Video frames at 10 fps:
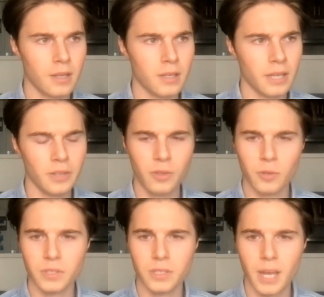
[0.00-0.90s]
hit
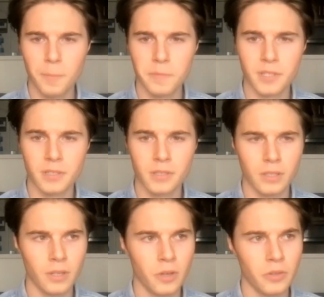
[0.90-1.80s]
those depths,
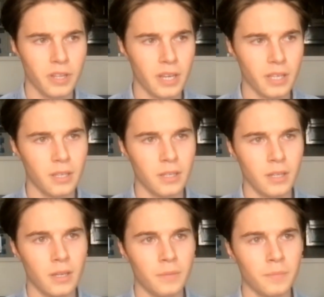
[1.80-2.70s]
you know, that I can
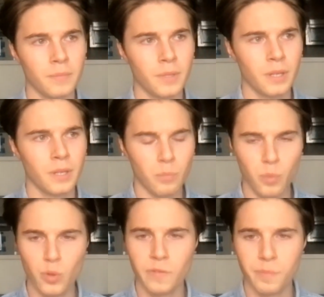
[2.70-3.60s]

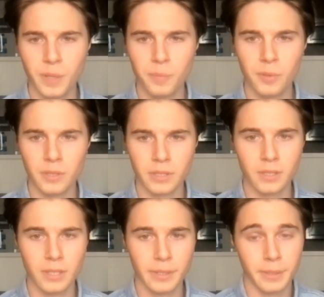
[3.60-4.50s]
move people,
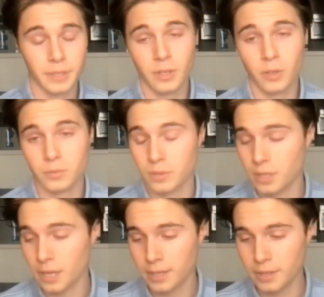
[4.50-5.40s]
and you know,
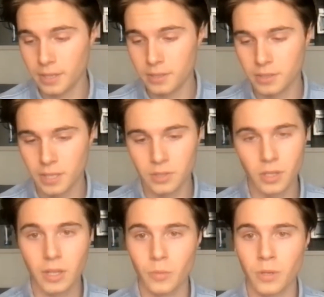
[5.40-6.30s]
that's
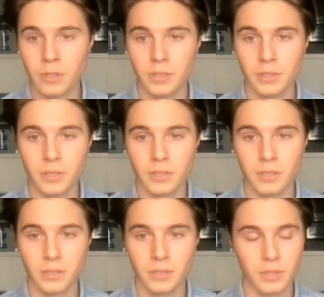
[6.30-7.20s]
all I want is
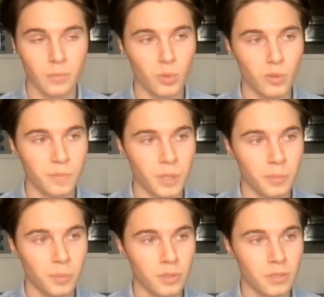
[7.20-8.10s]
to move
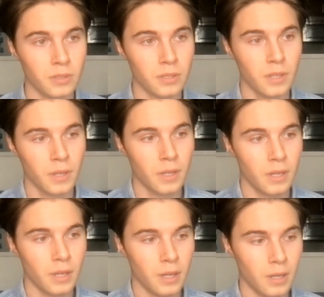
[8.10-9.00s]
people, and
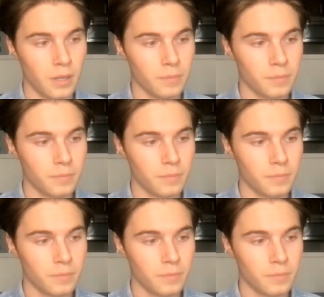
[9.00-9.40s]
I